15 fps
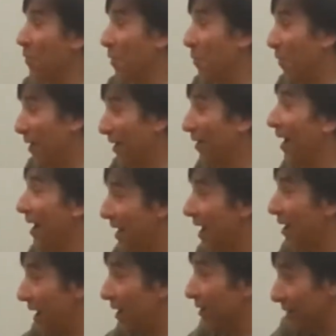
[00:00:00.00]
more water.
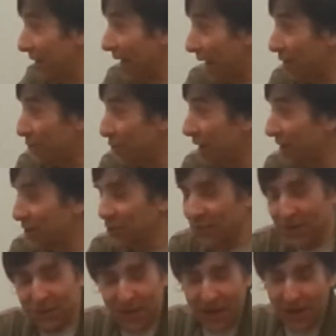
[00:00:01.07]
I'll try to
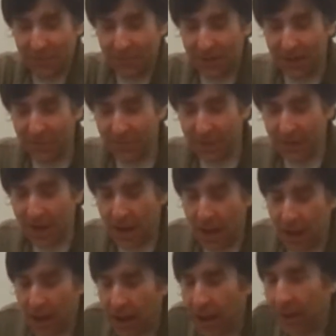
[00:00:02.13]
stretch it out, but
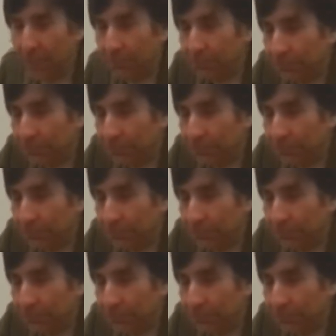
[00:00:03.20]
I